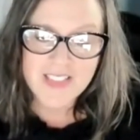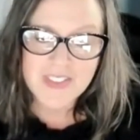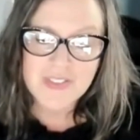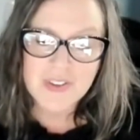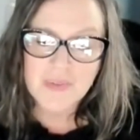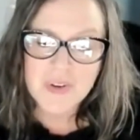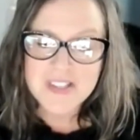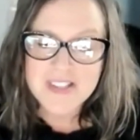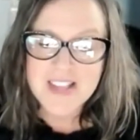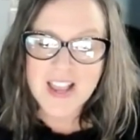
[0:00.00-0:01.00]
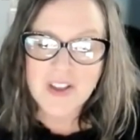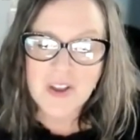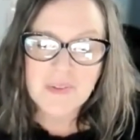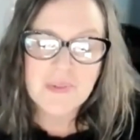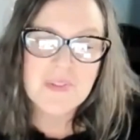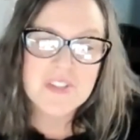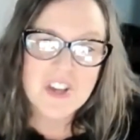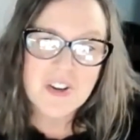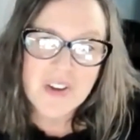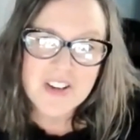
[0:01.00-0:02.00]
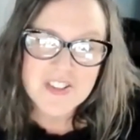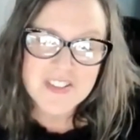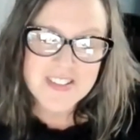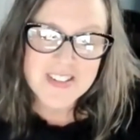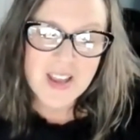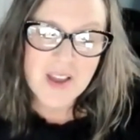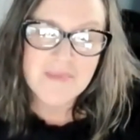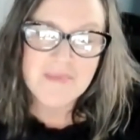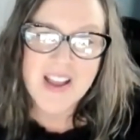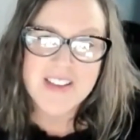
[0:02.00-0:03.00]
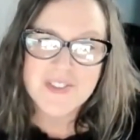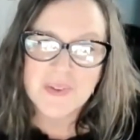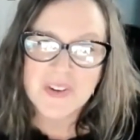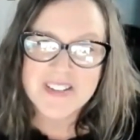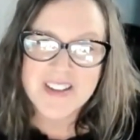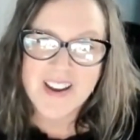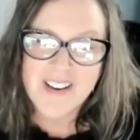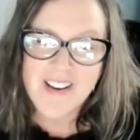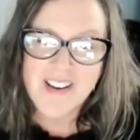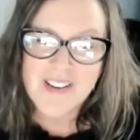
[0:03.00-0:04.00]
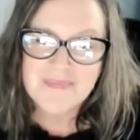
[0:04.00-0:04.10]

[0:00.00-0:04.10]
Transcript: and let their voices echo through the generations to come at storied.com.